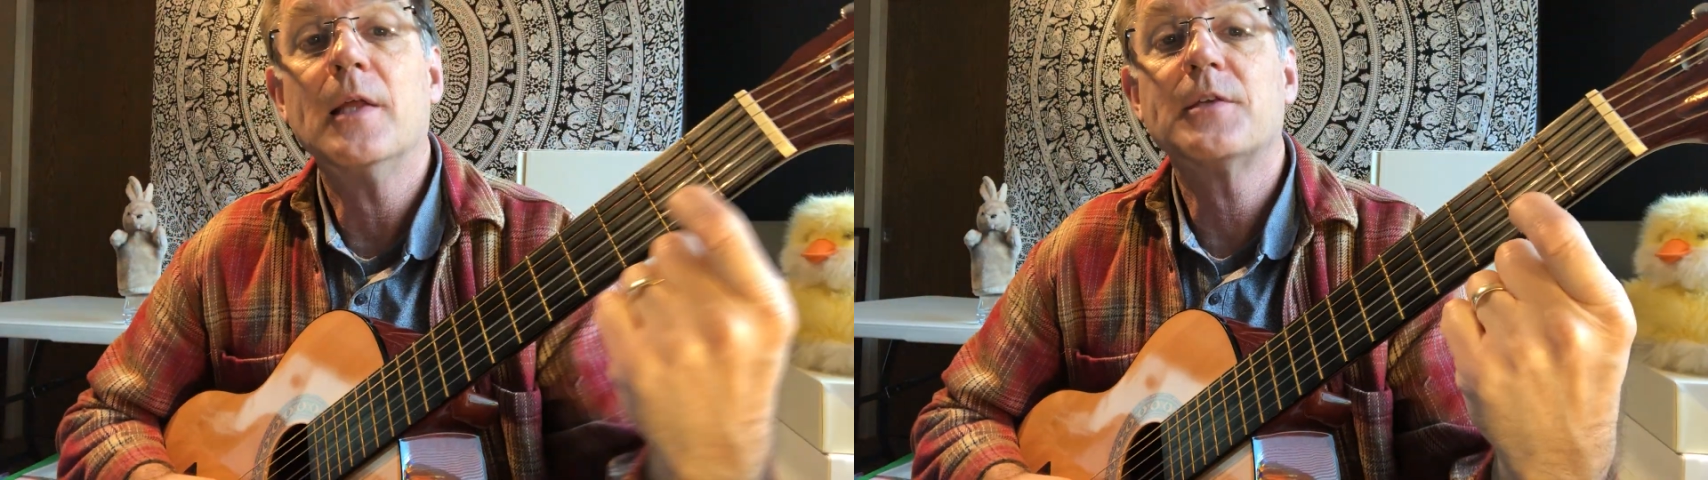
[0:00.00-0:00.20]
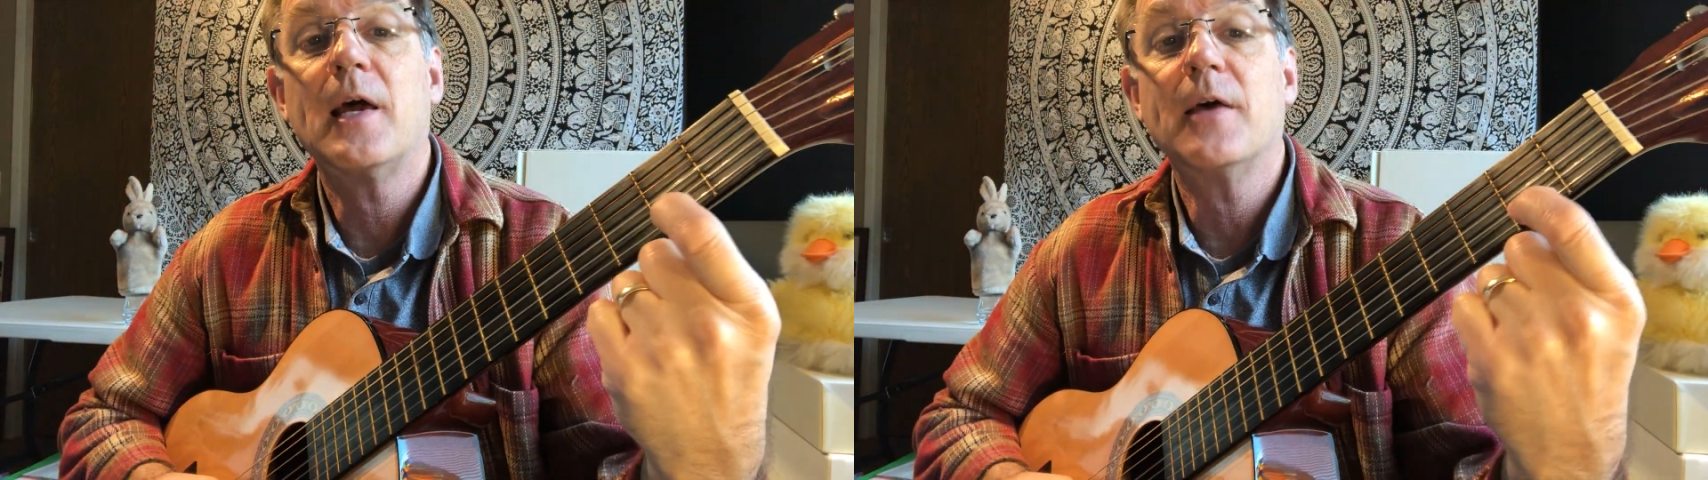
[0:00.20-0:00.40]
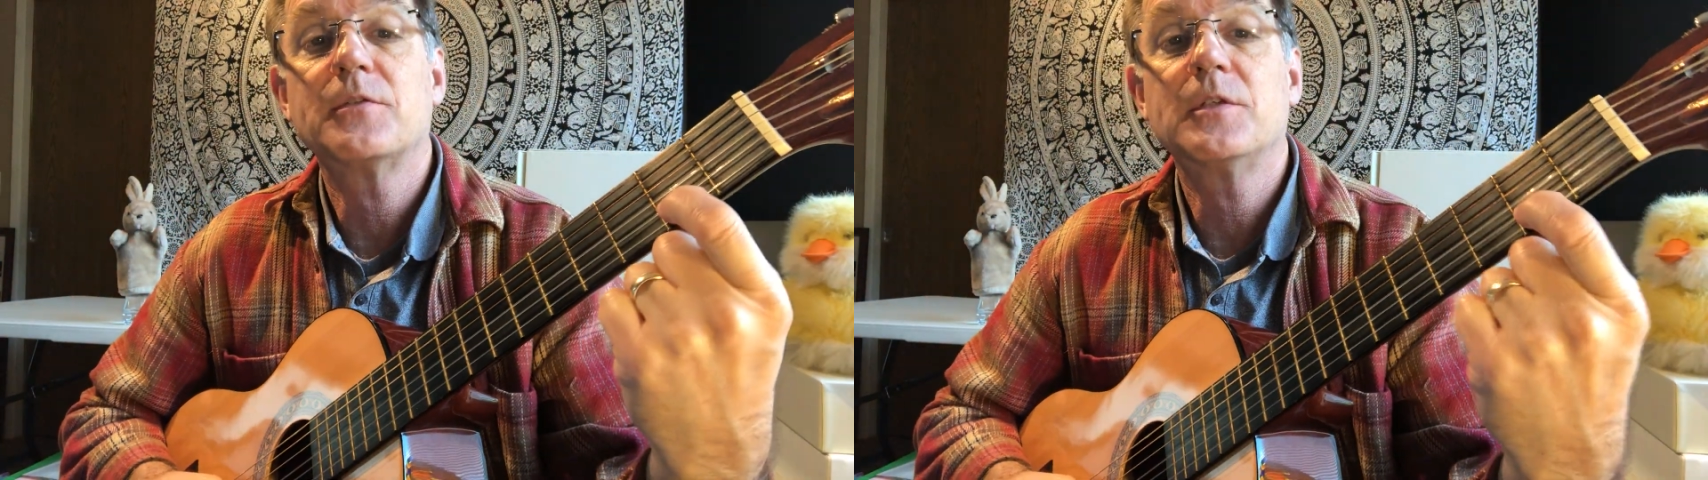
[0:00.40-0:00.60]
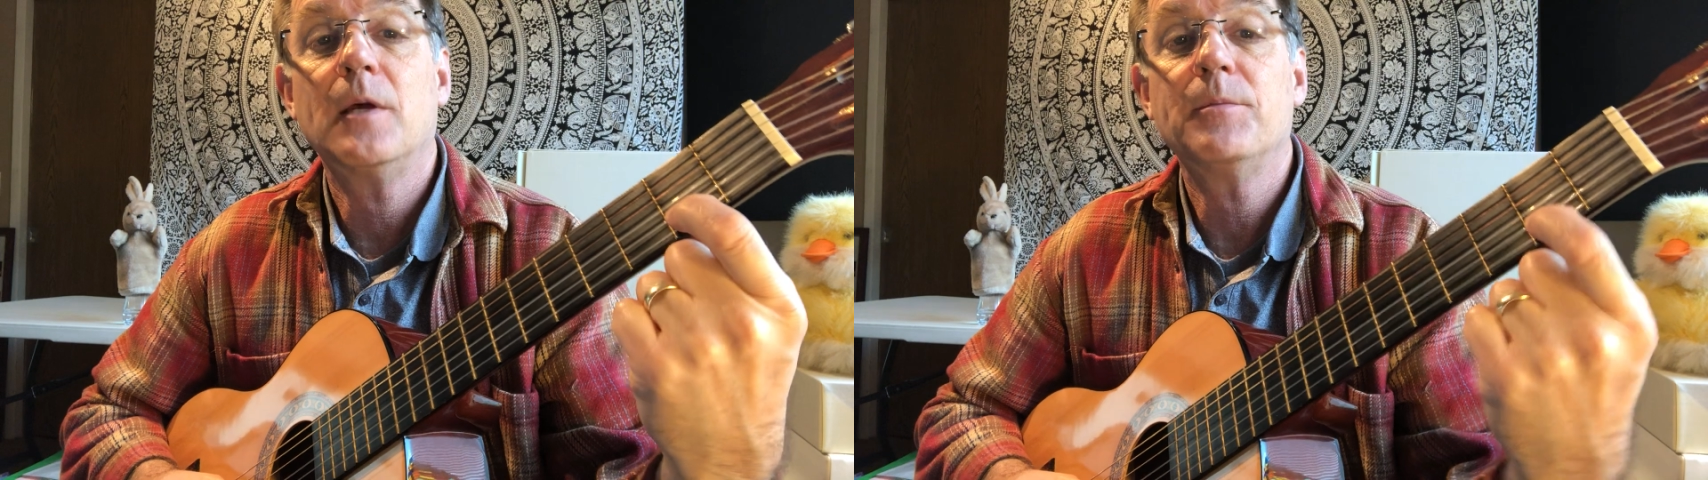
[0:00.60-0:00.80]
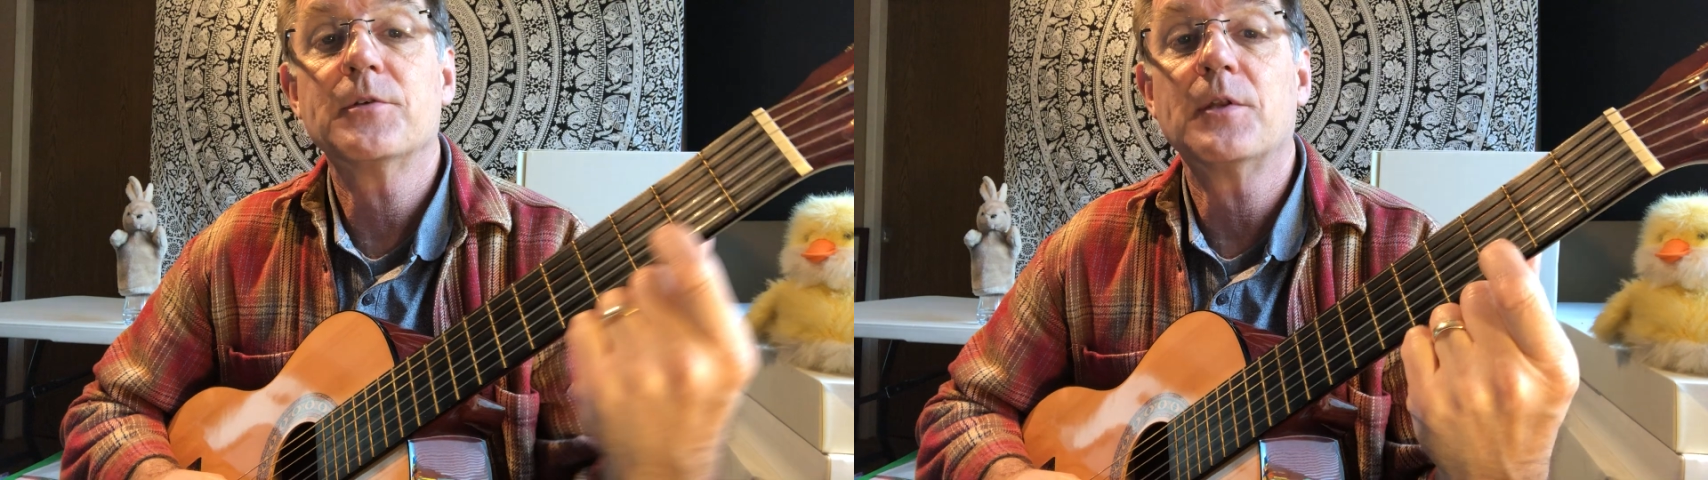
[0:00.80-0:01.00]
that's a half
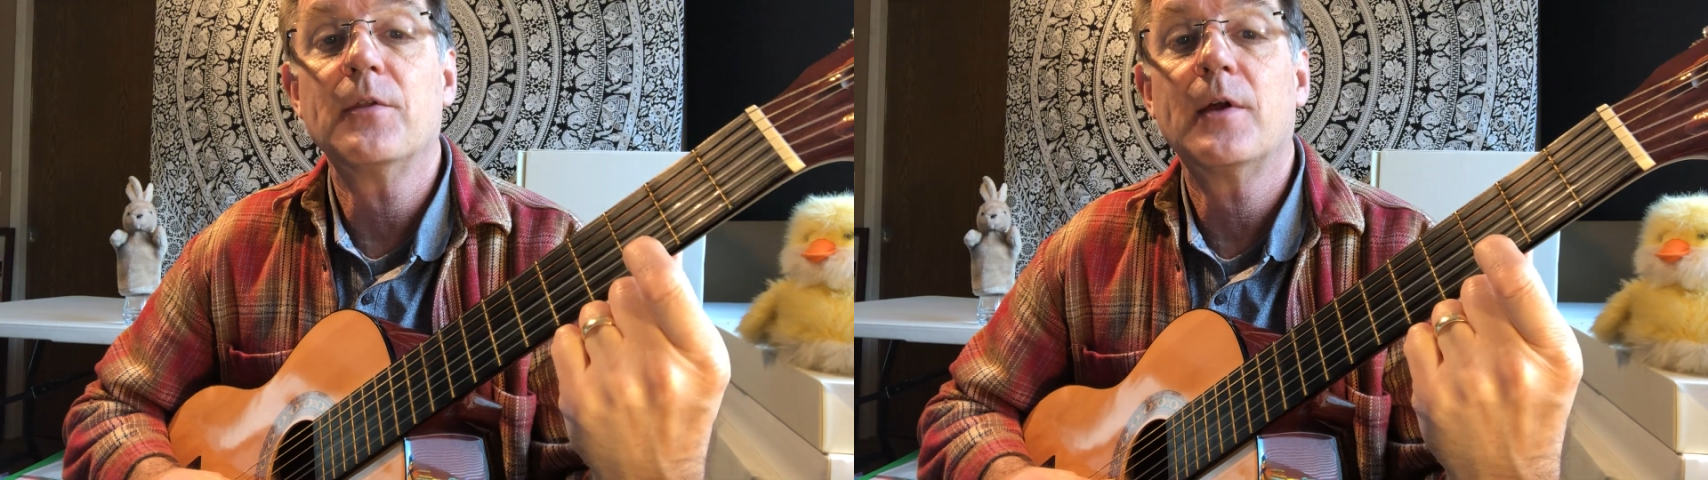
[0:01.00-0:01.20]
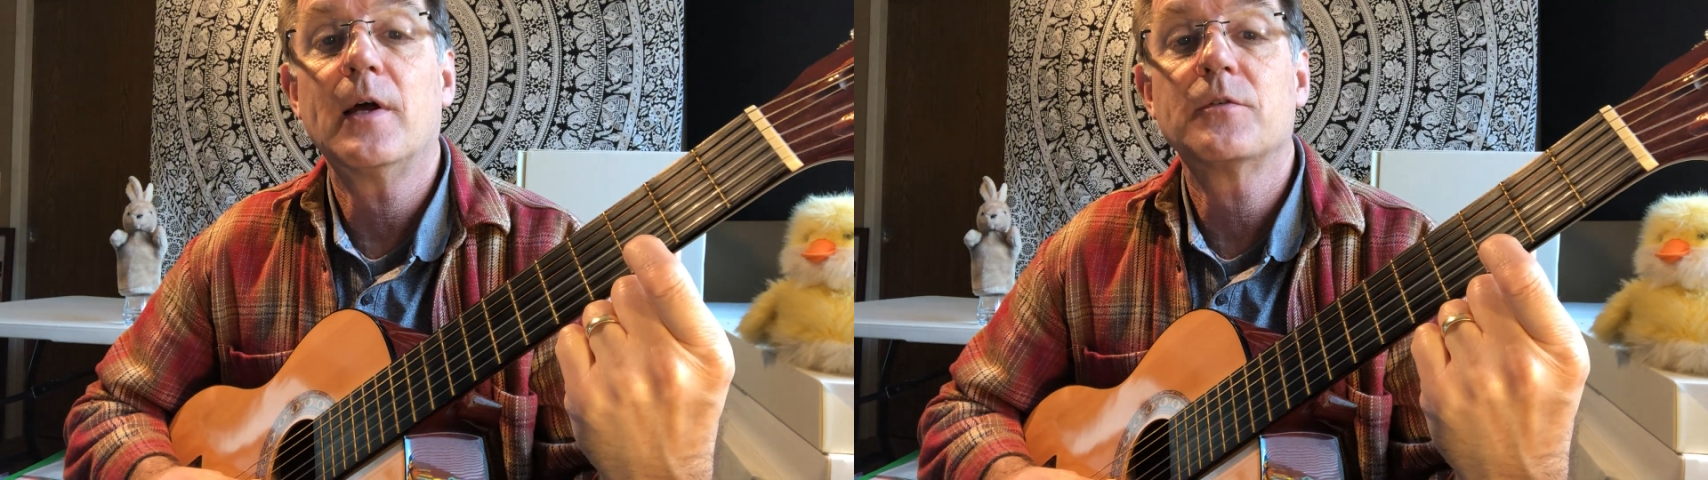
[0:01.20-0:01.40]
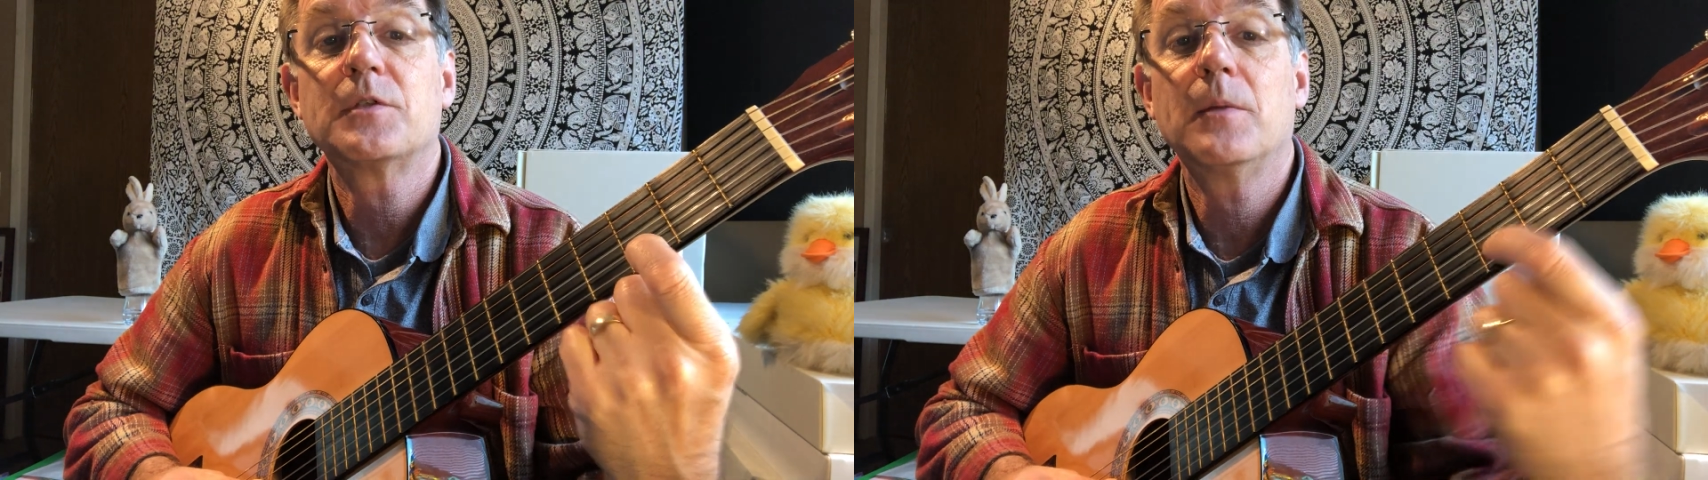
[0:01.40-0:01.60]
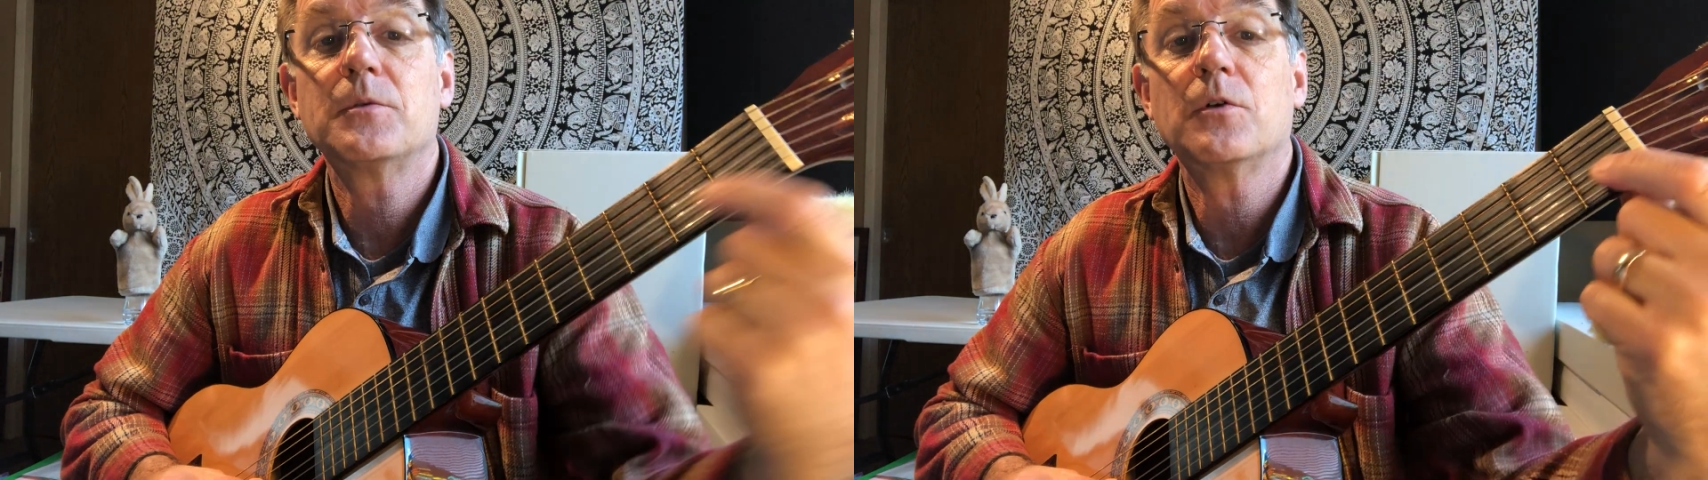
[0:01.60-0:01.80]
step, here's another half step.